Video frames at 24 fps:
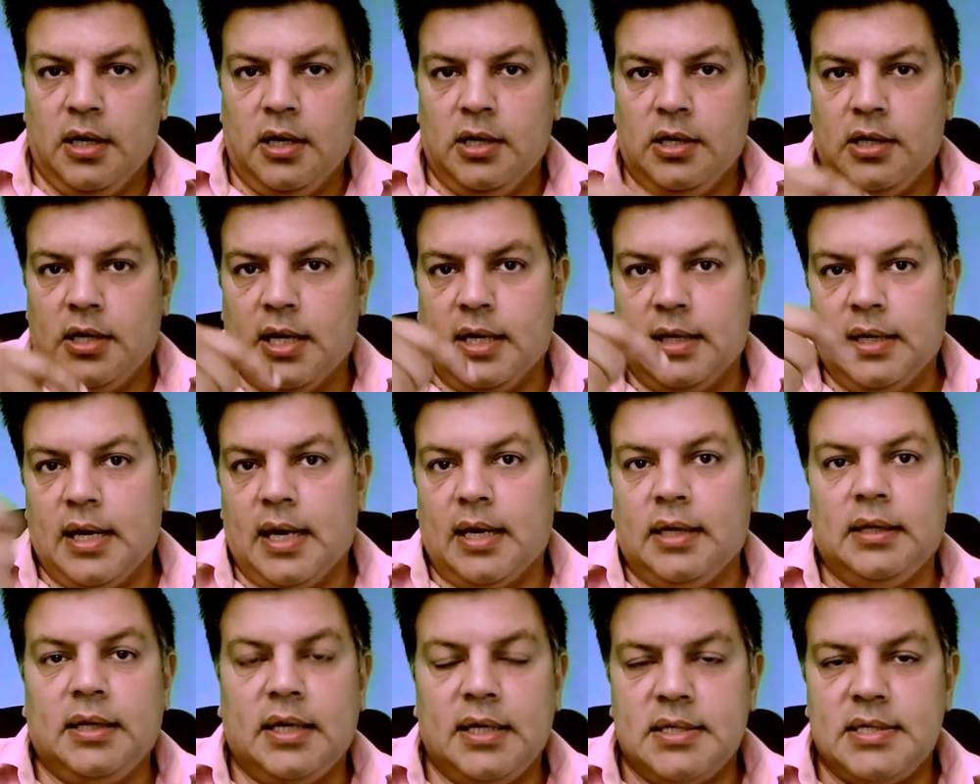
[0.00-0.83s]
Then
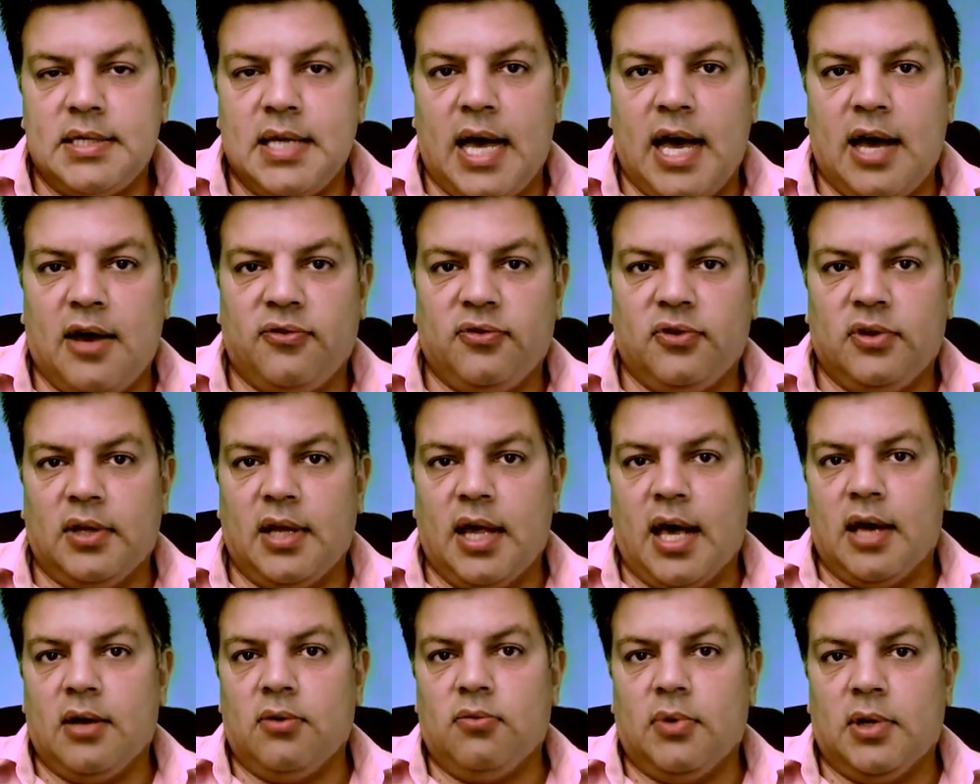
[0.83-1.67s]
9 days after
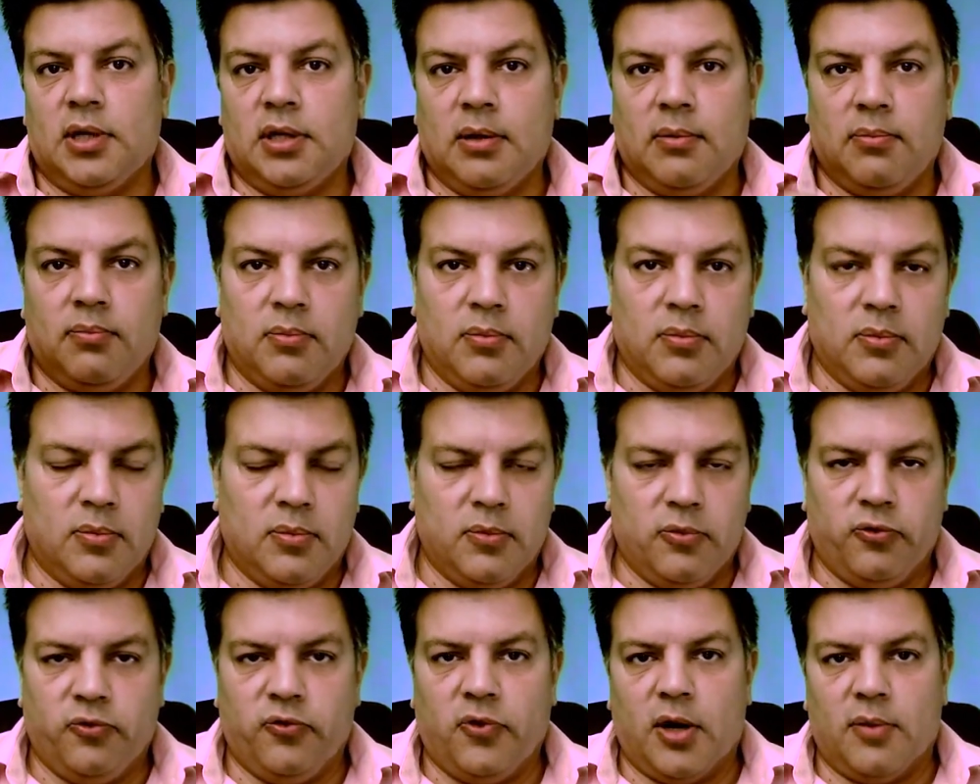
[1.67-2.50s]
that, when the
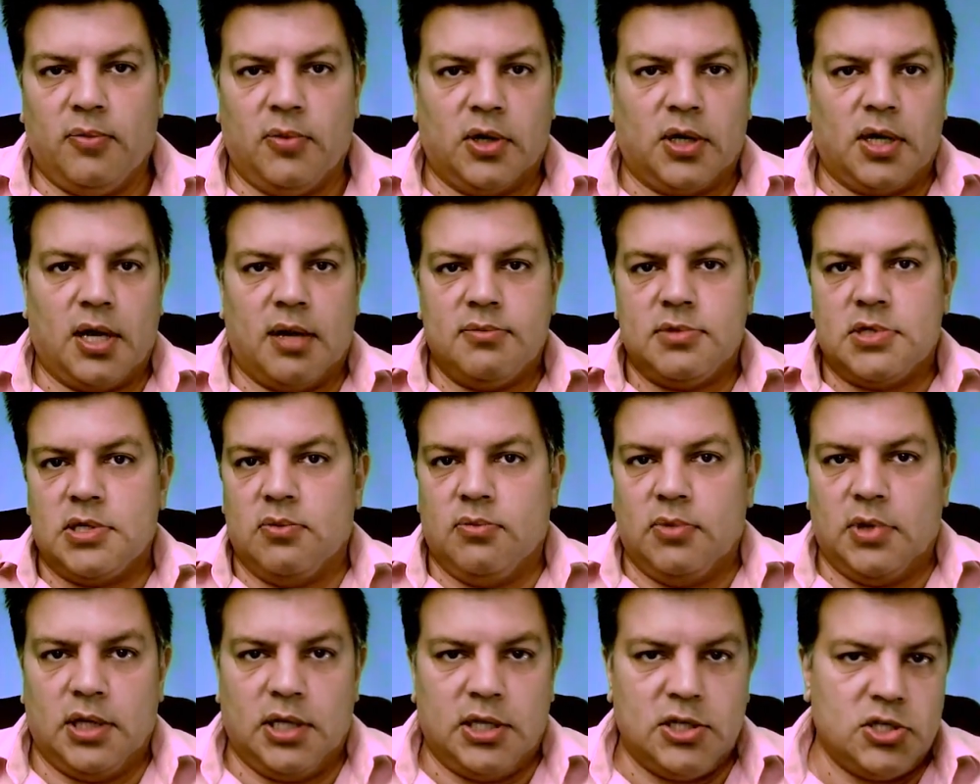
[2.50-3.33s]
farmer comes in
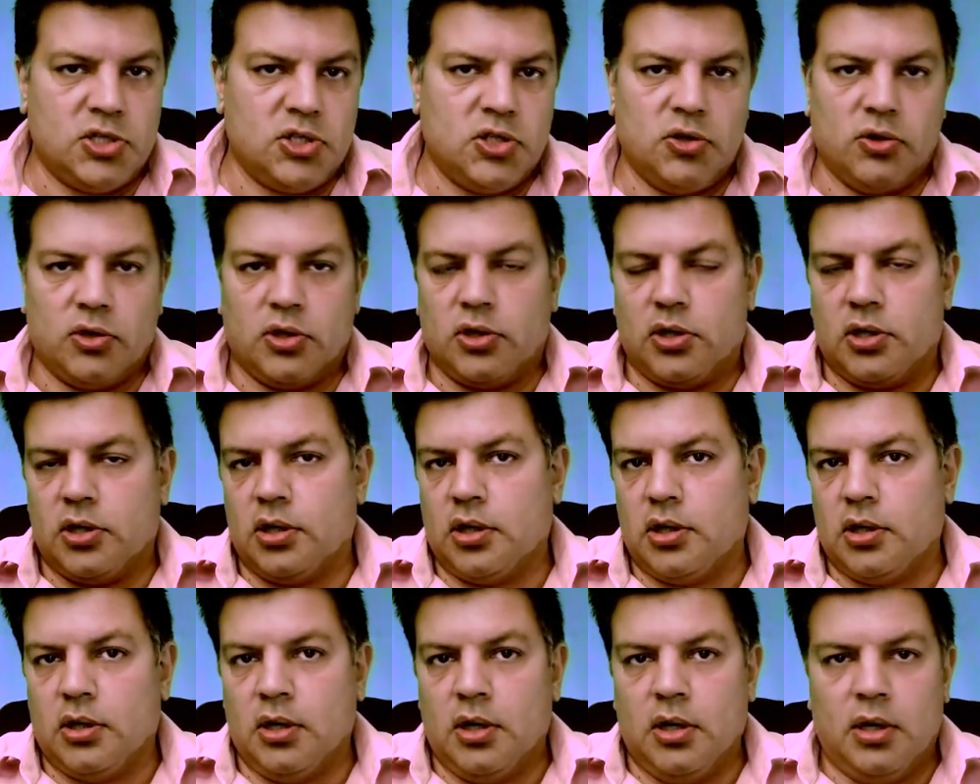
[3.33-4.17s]
with his
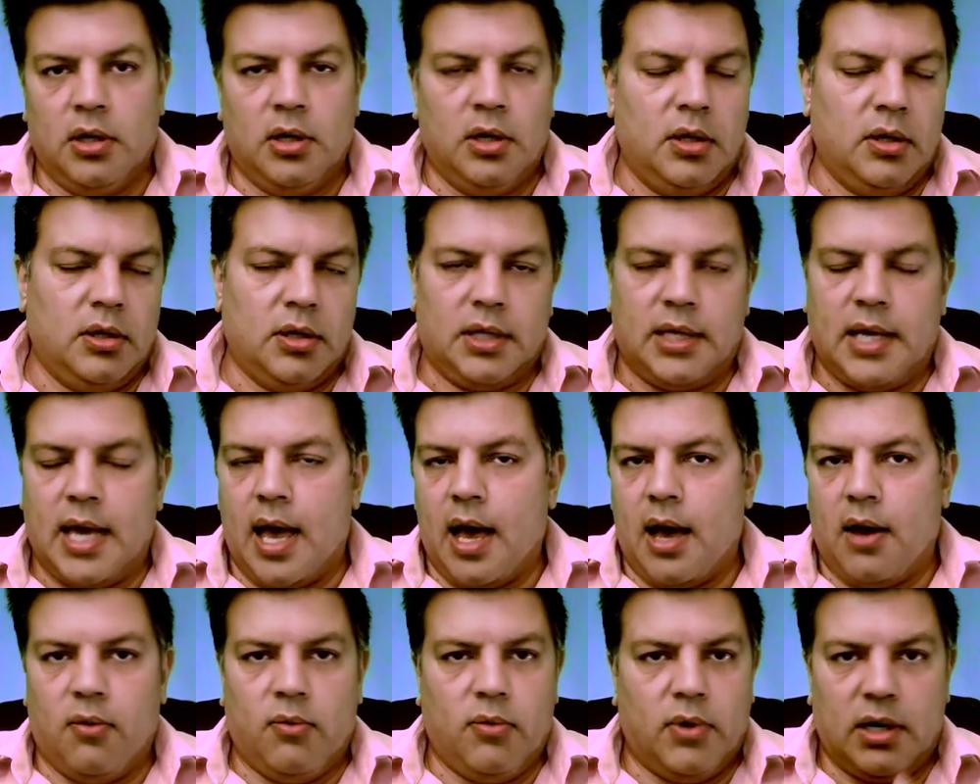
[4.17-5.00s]
sugar,
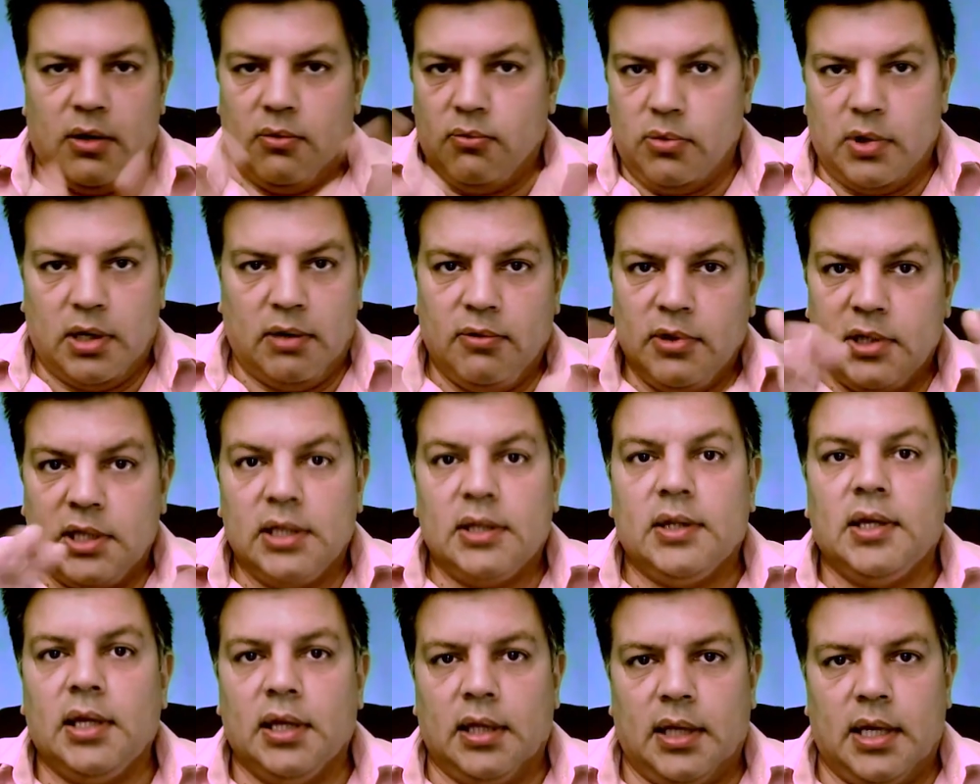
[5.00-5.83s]
cow, whatever the
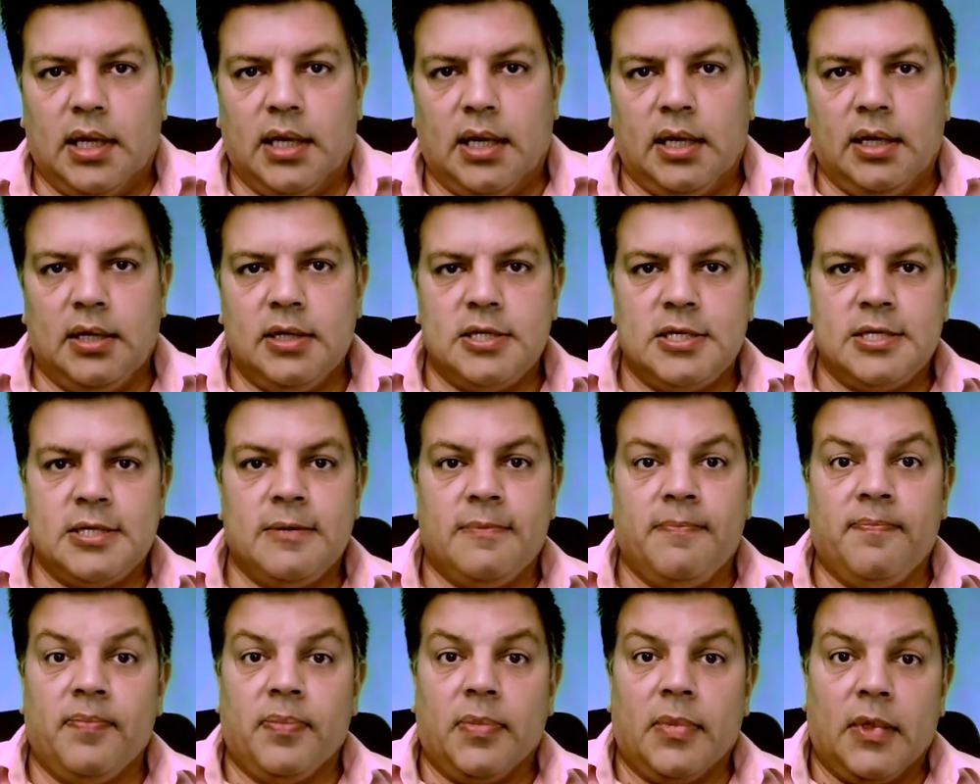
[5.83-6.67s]
deal is,
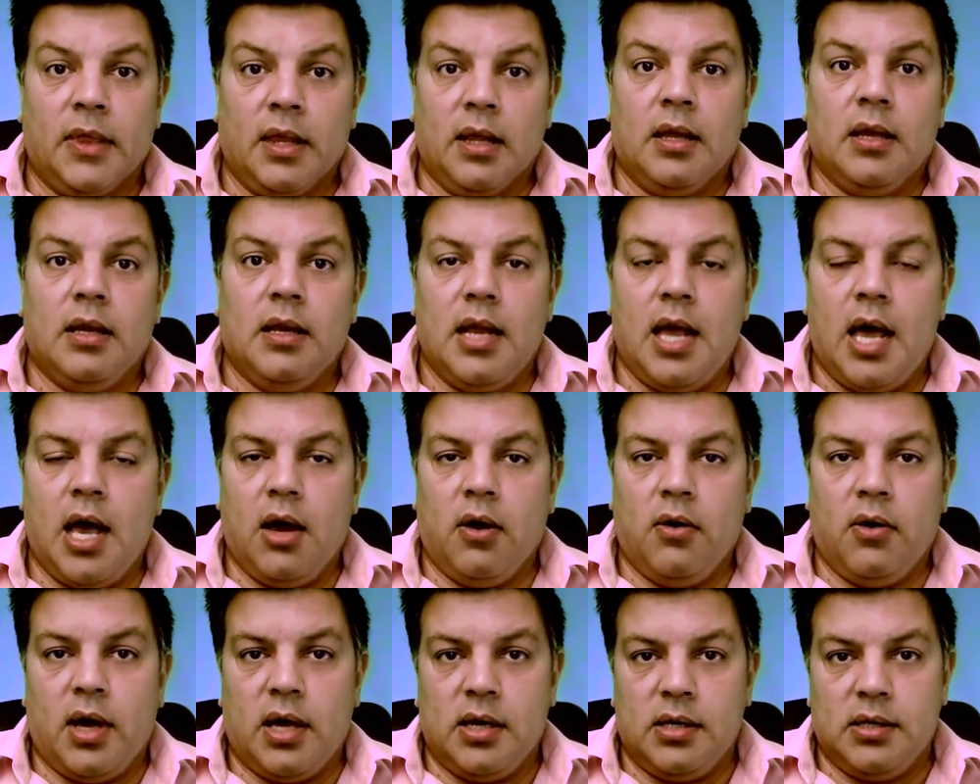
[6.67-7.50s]

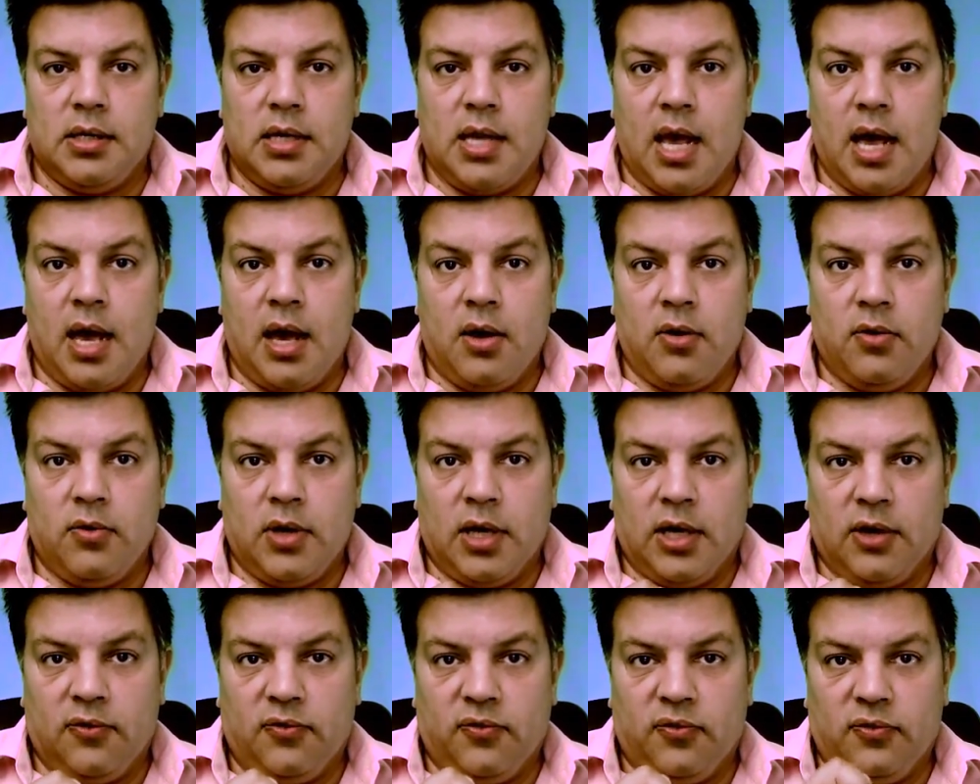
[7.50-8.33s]
now
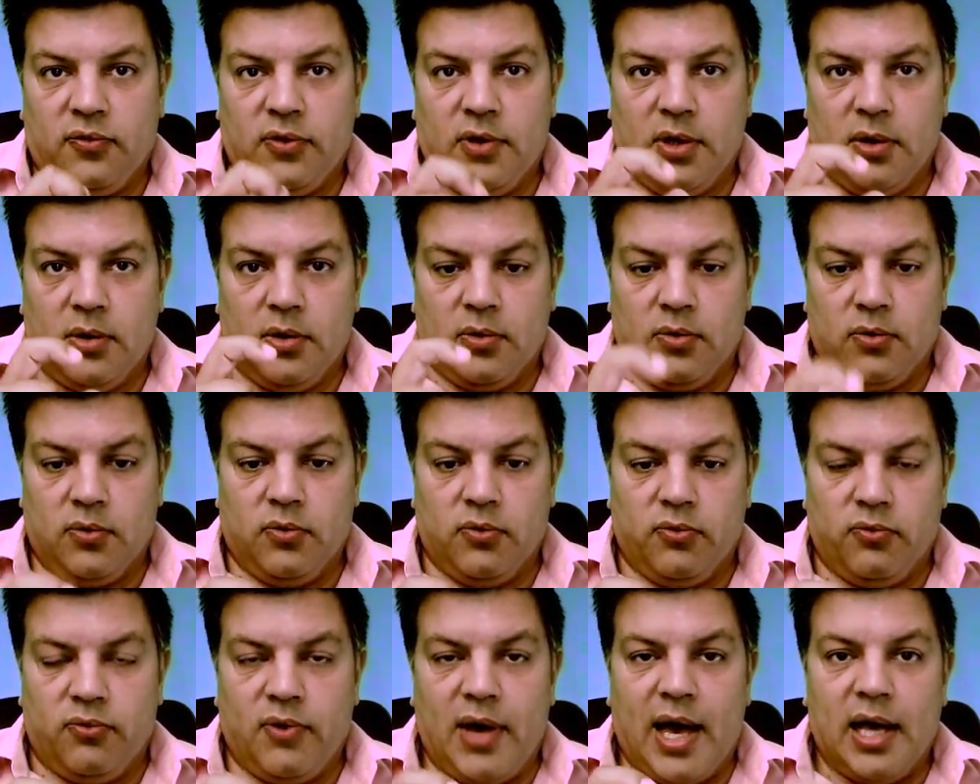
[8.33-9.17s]
if the
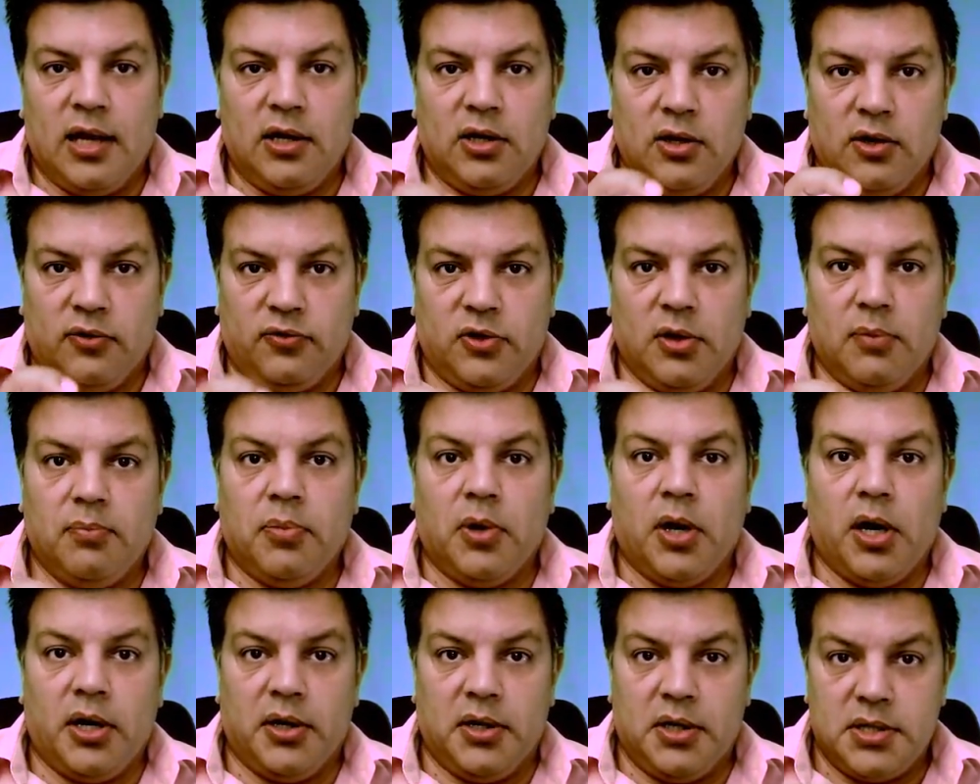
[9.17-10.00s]
value of the
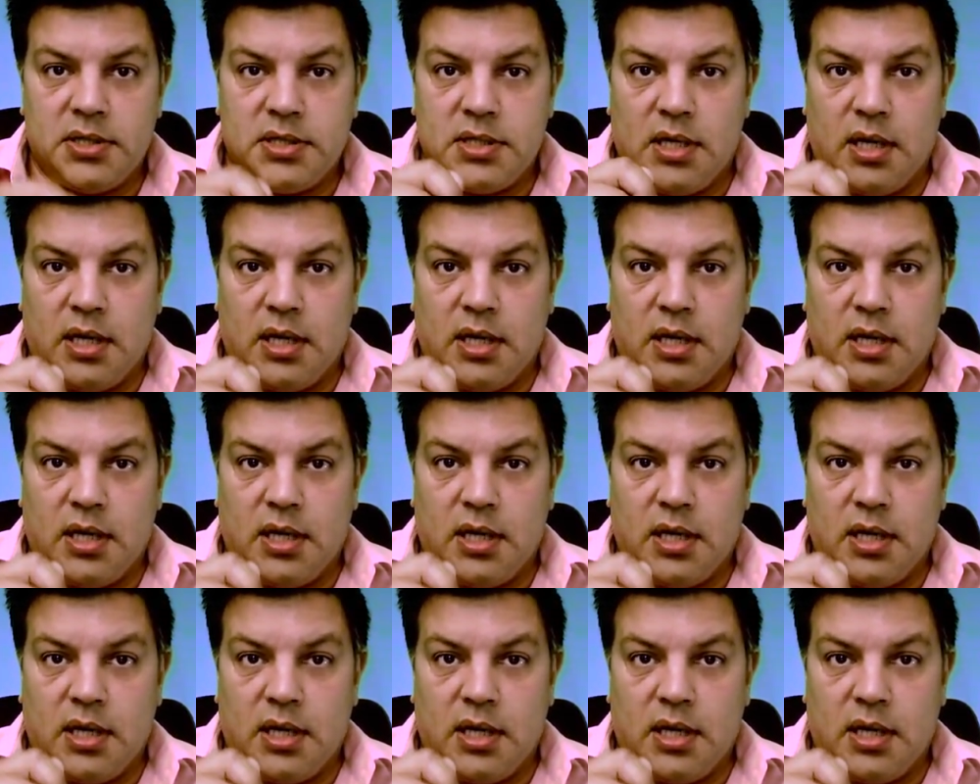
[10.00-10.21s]
bond is